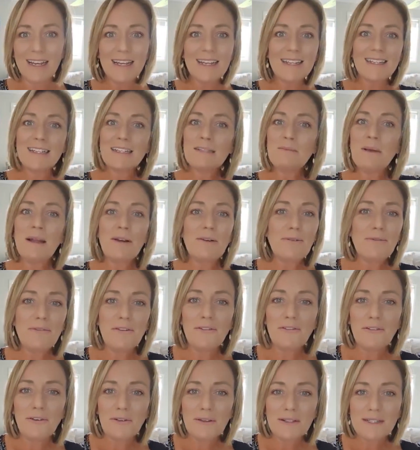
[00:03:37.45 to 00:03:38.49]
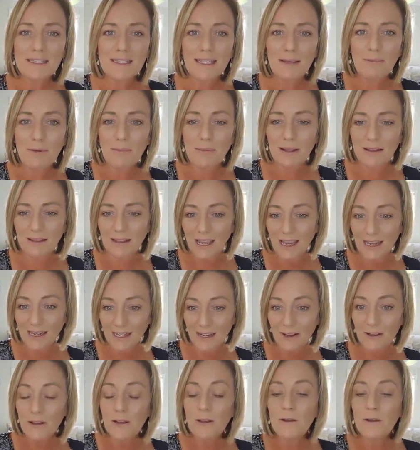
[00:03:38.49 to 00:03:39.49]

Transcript: Doesn't matter if you fall asleep a bit later.